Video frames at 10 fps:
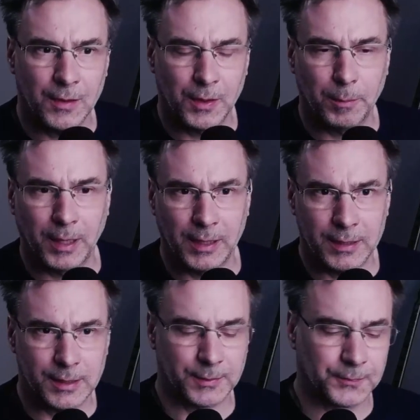in the
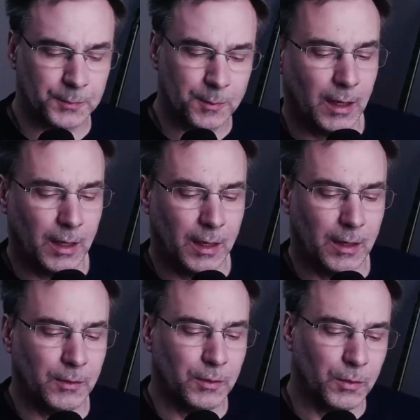bass.
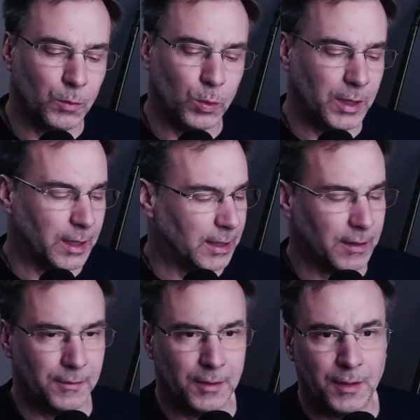And we have